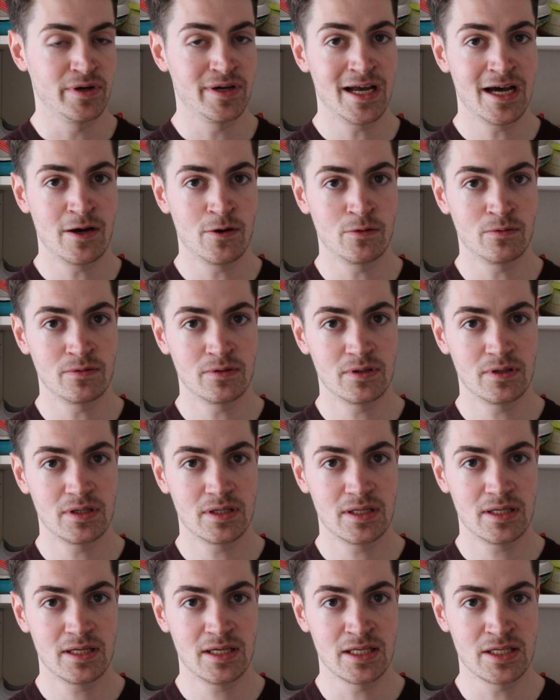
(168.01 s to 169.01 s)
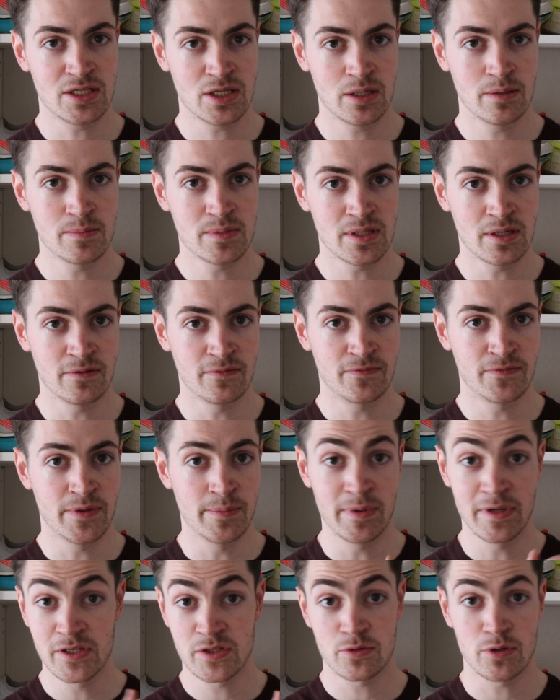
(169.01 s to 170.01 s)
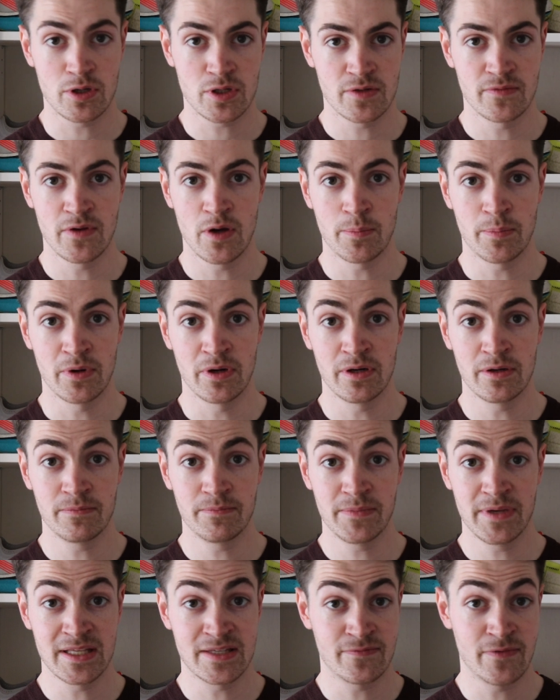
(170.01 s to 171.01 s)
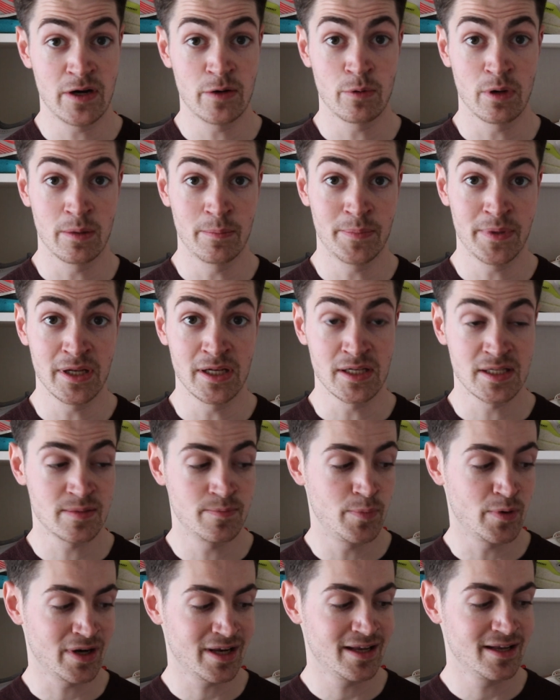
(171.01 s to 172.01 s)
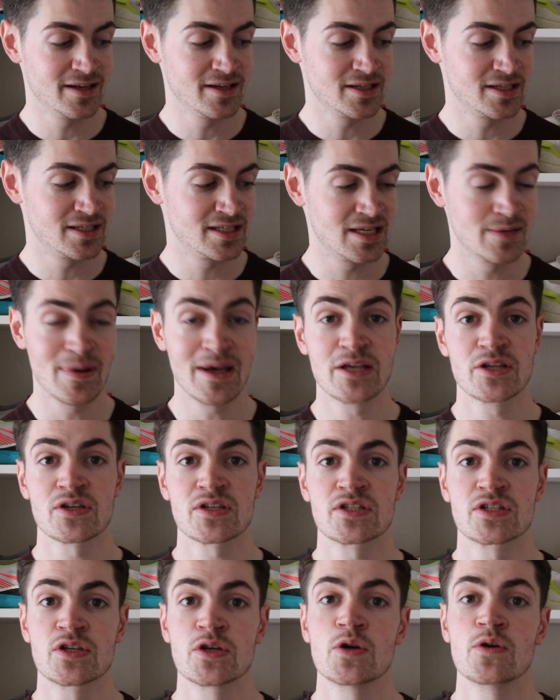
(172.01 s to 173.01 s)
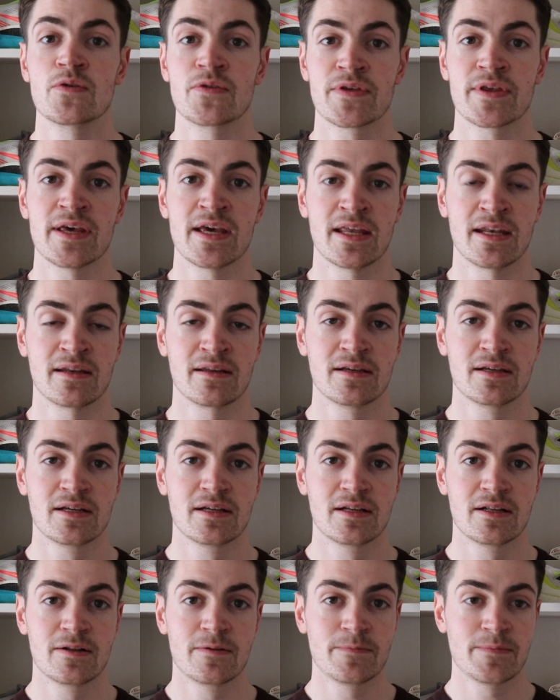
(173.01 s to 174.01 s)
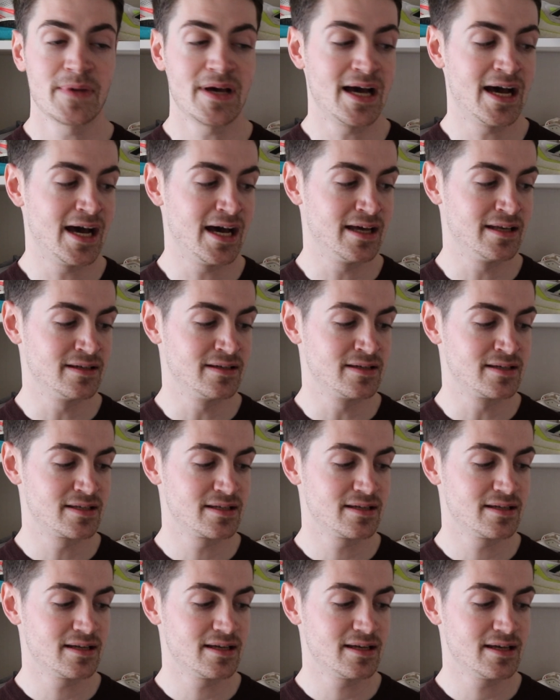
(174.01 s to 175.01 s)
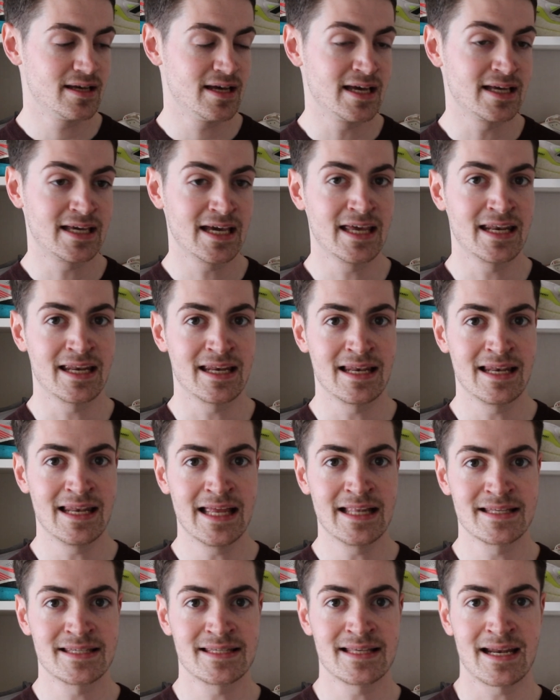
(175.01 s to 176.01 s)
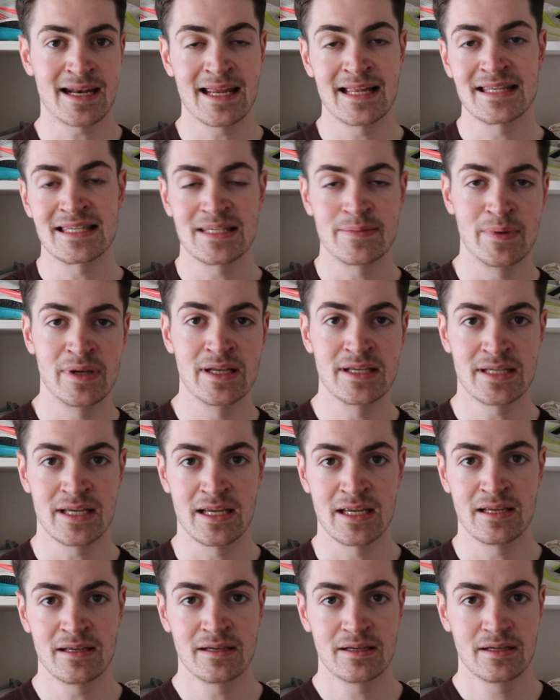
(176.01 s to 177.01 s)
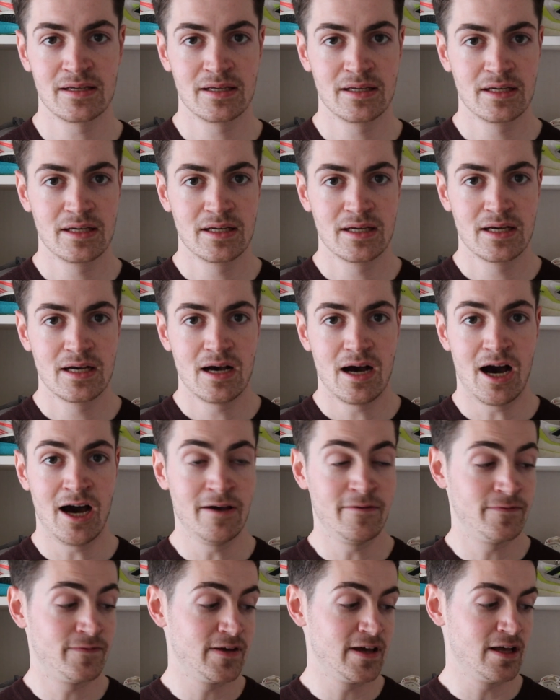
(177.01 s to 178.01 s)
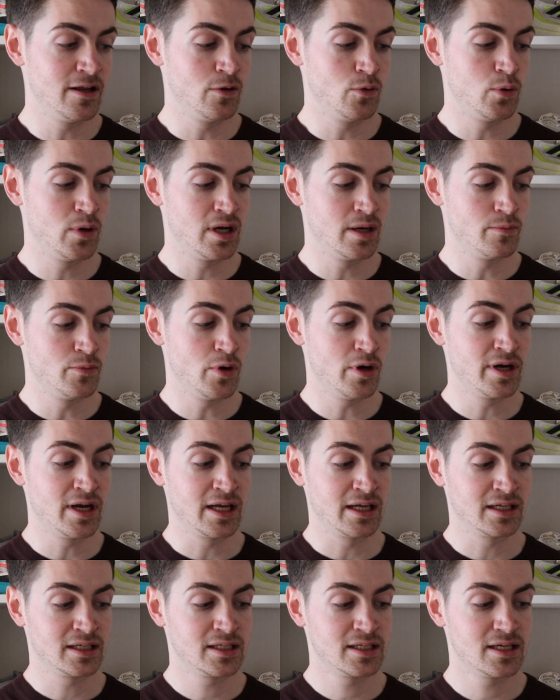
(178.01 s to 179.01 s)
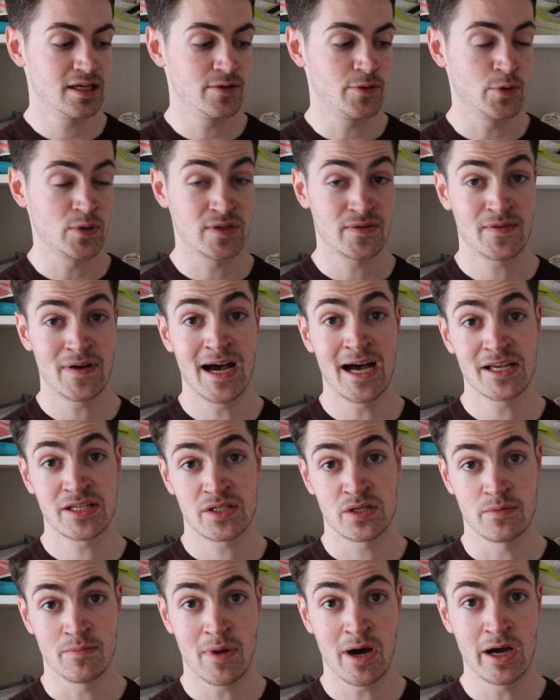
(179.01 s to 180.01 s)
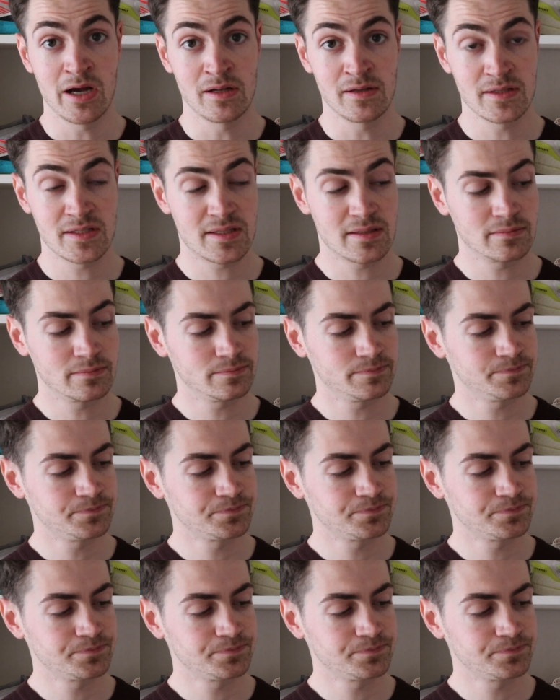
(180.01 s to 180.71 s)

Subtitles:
Now, in terms of the build structure of the upper, it's very well built, but to me it's just too thin. And again, it lends that instability I feel when I'm running those faster miles.